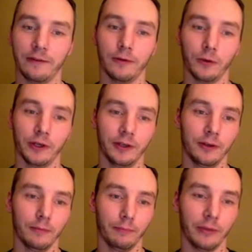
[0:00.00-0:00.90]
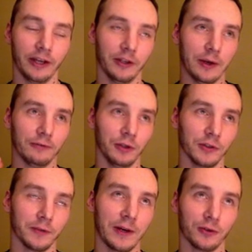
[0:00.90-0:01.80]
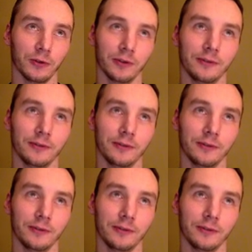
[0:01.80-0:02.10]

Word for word: folder, but you have to use a special